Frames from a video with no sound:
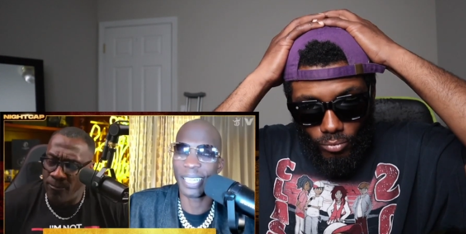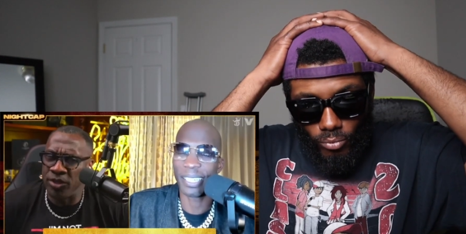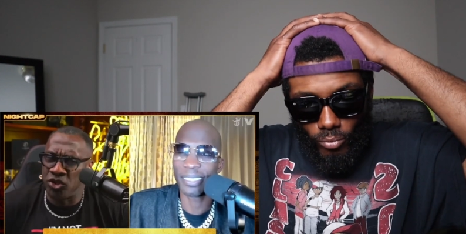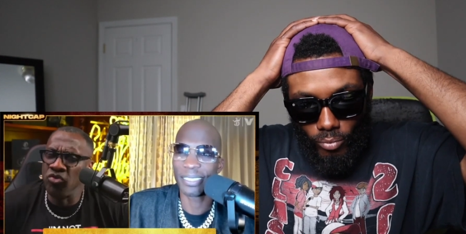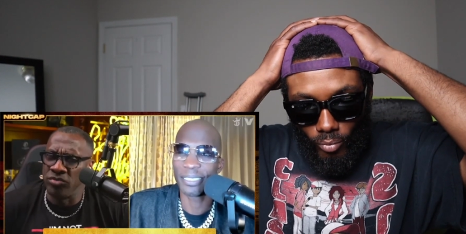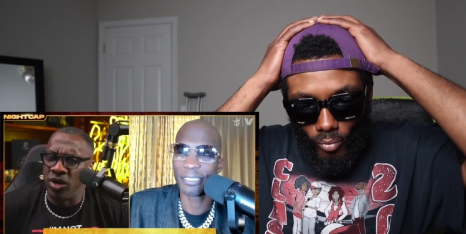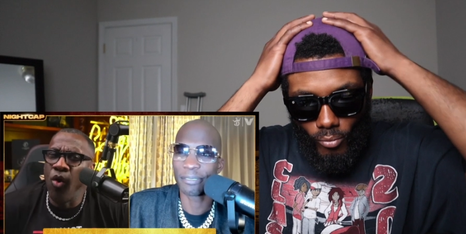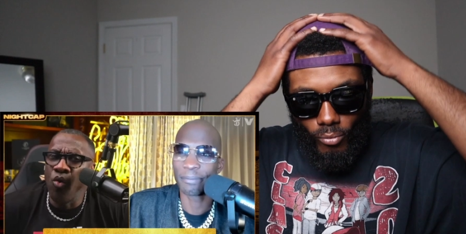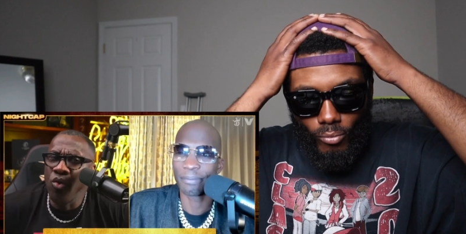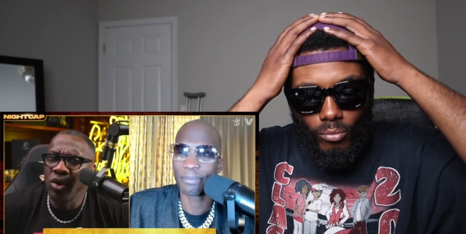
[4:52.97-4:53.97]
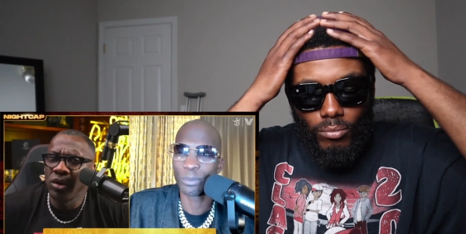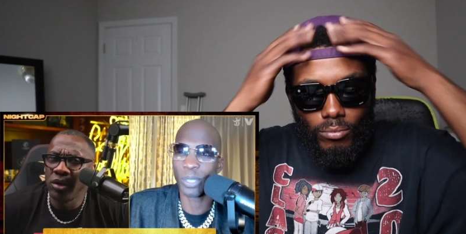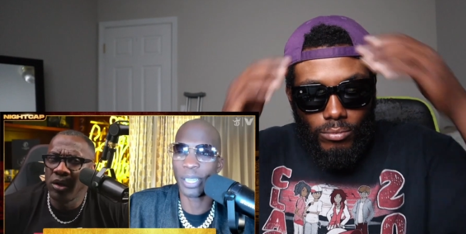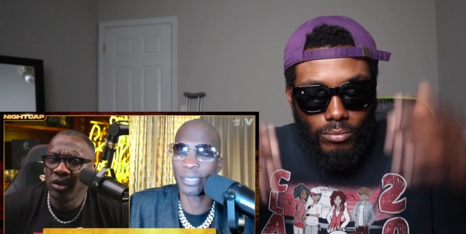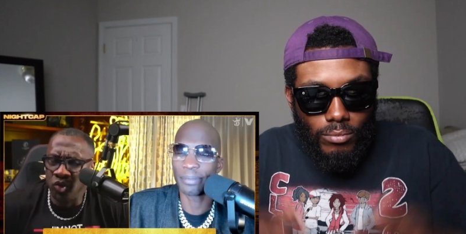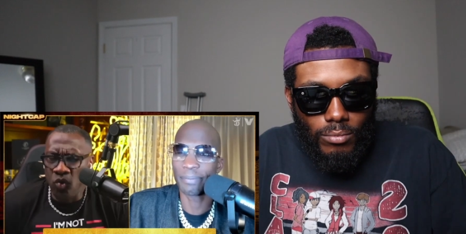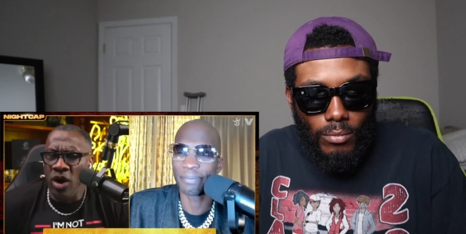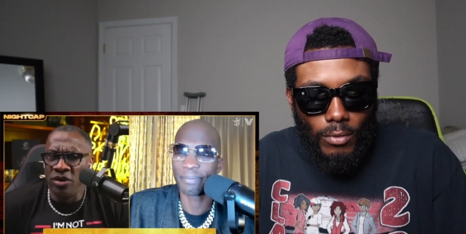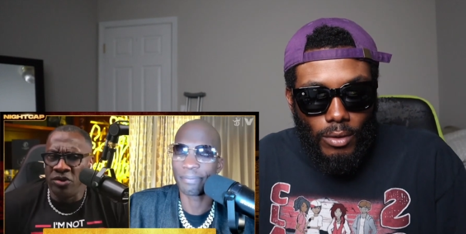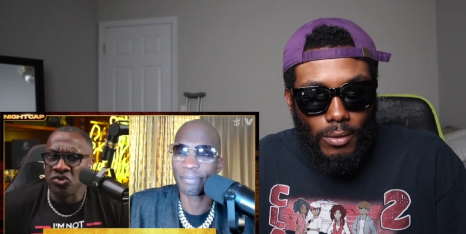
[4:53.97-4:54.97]
Speaker 1: But yeah. you know,
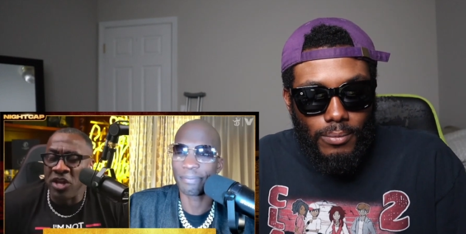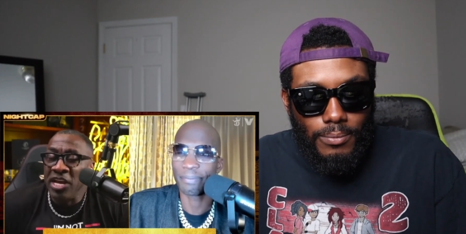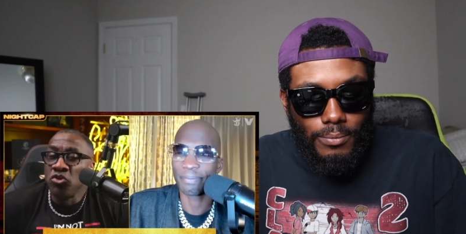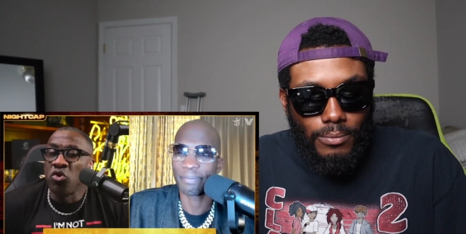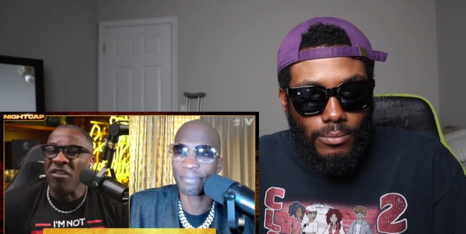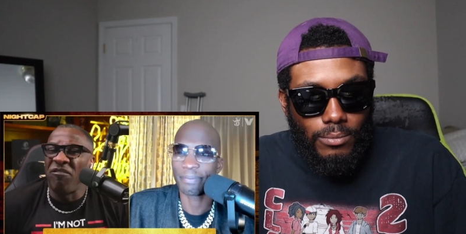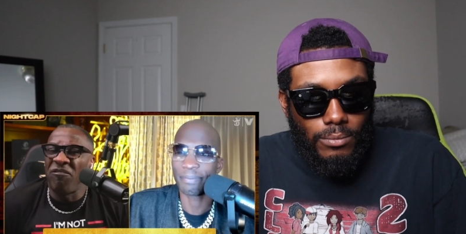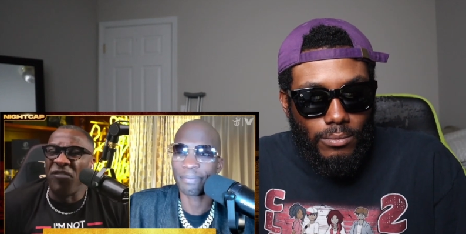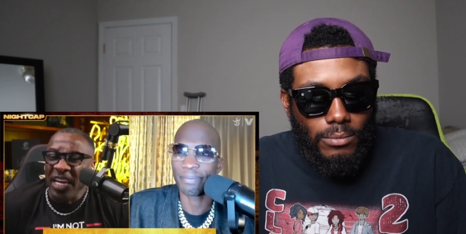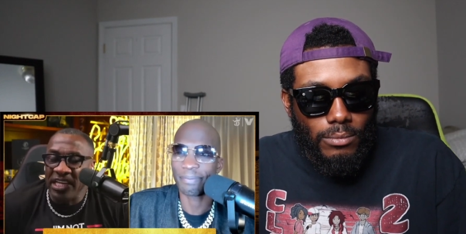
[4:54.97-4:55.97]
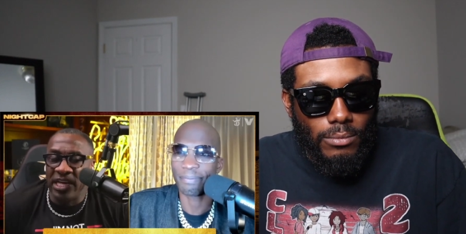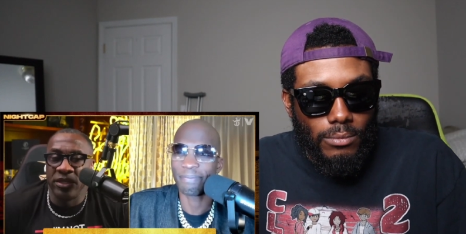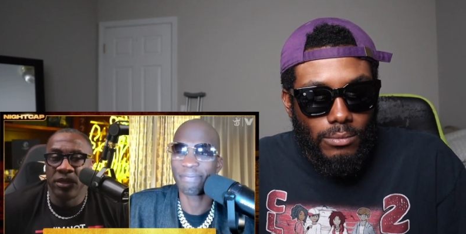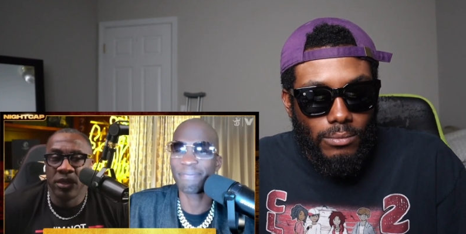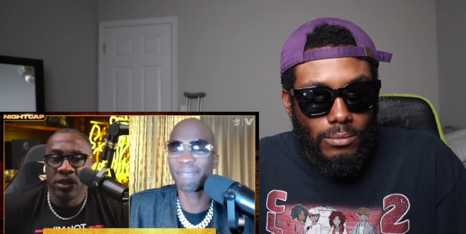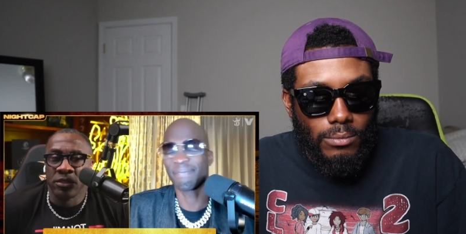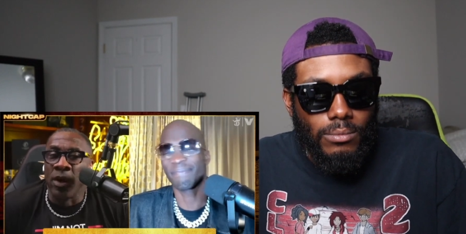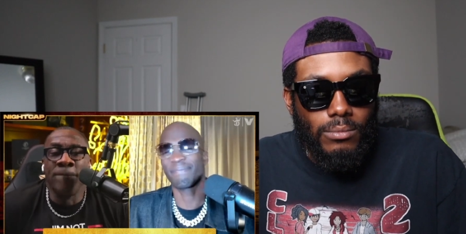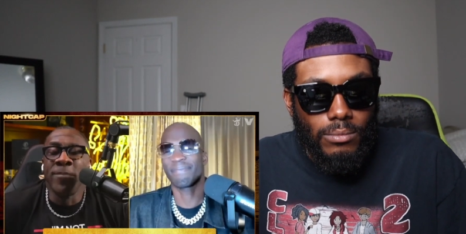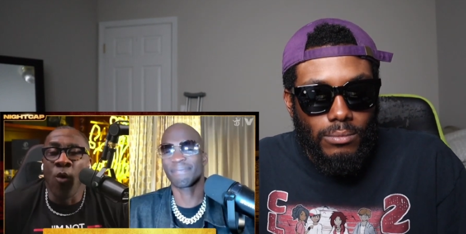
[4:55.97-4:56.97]
you understand, you can feel it. The
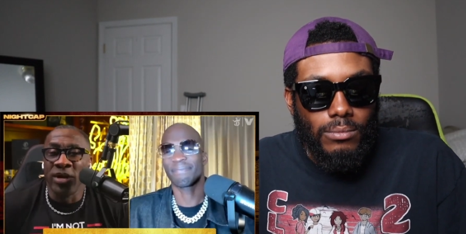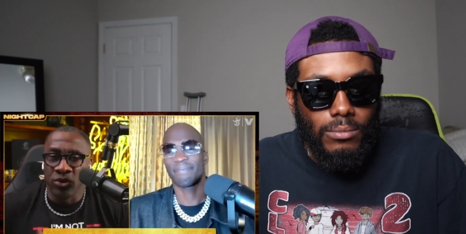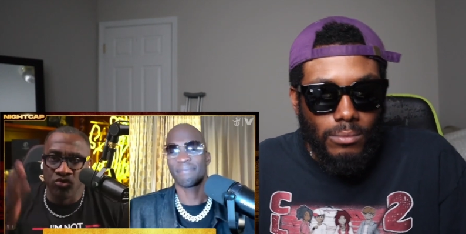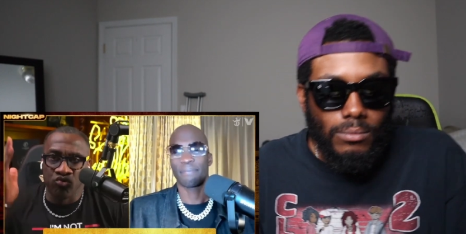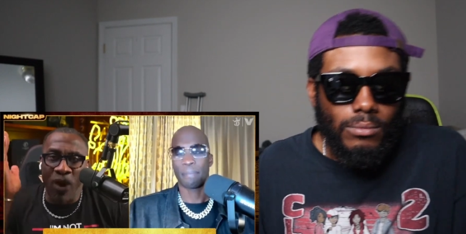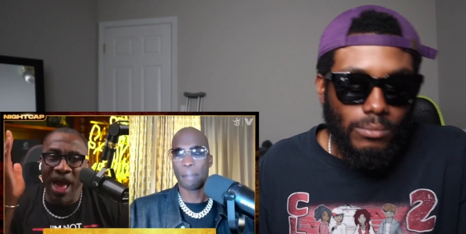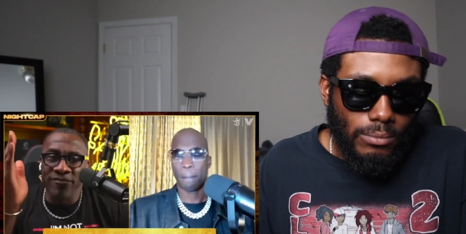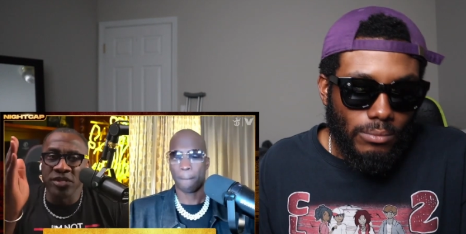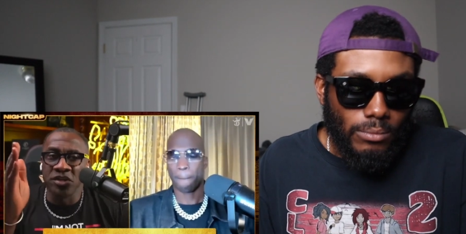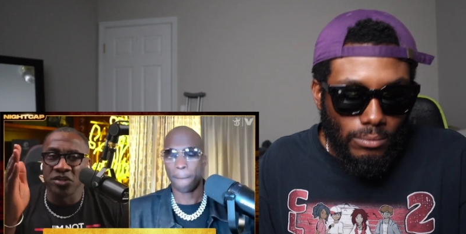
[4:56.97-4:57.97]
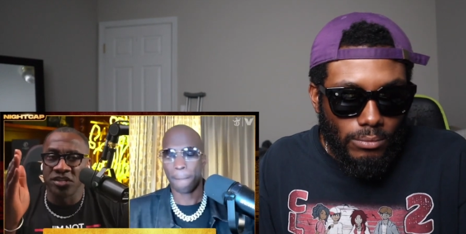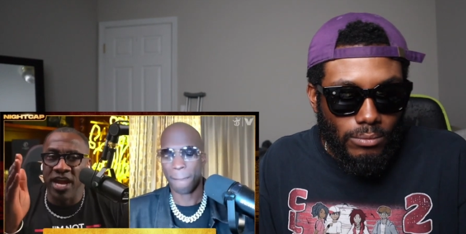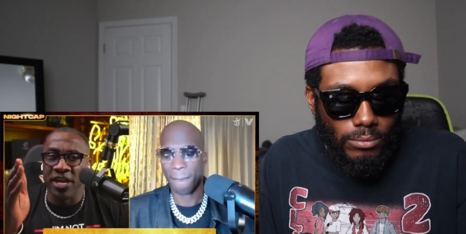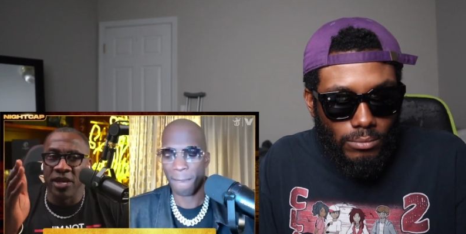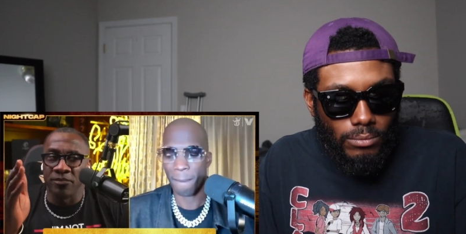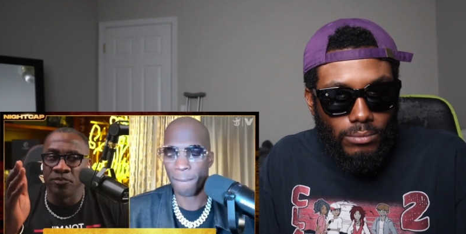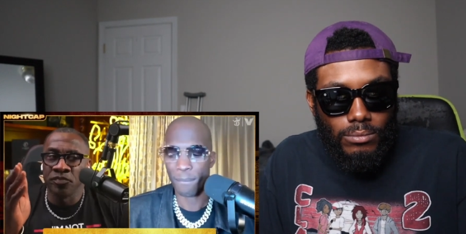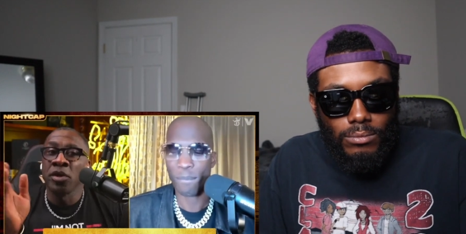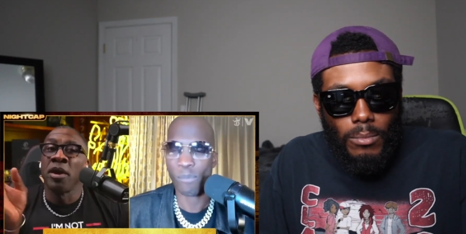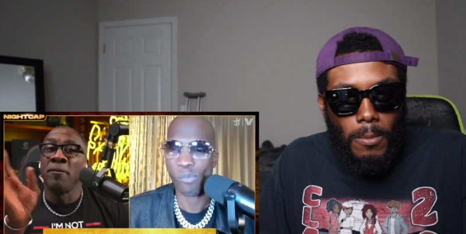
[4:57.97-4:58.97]
mm-hmm. moment driving to the stadium,
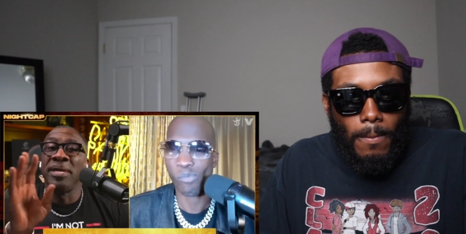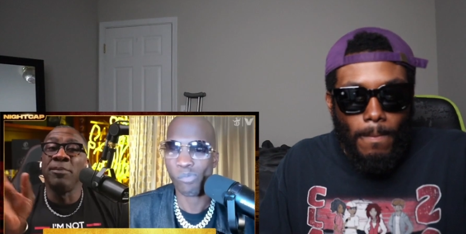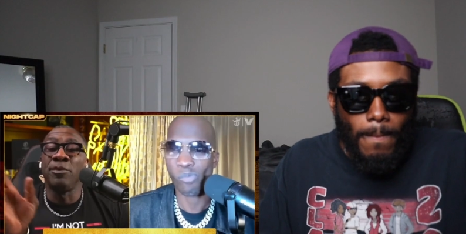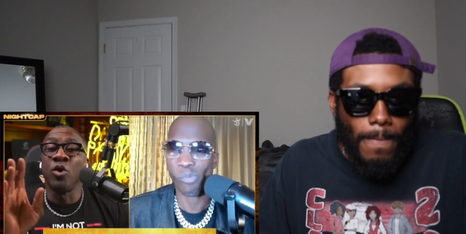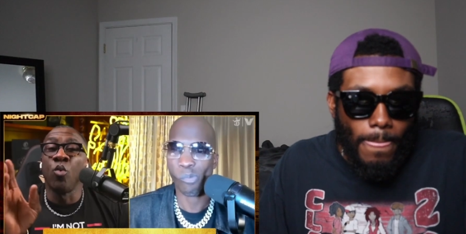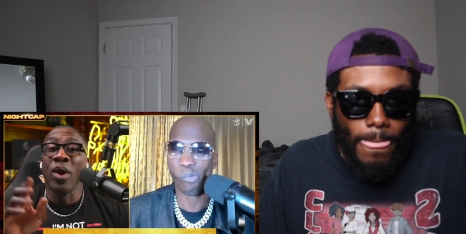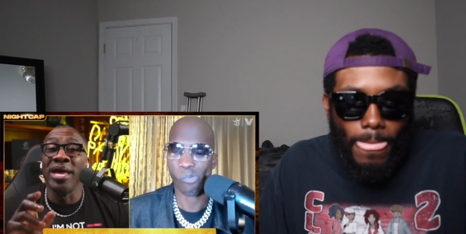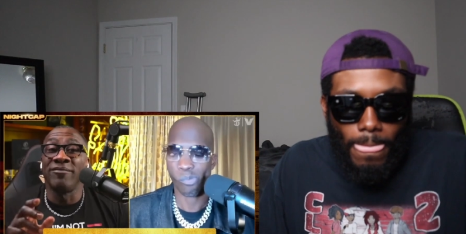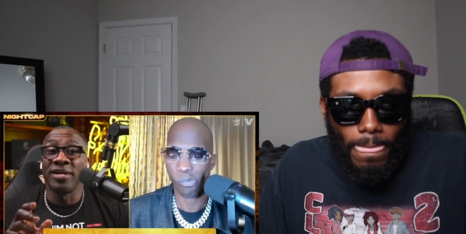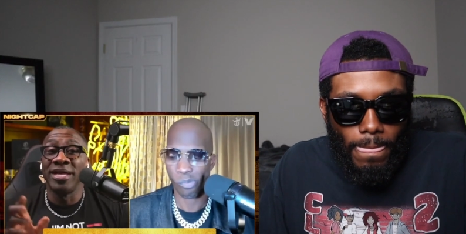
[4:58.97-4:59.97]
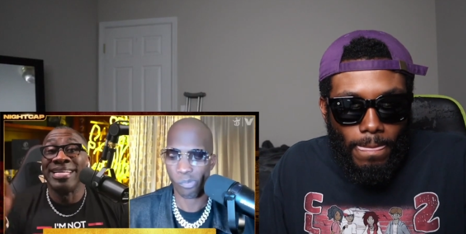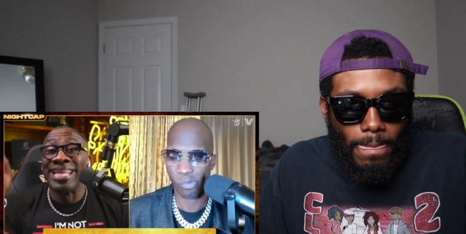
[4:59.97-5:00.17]
people are waving.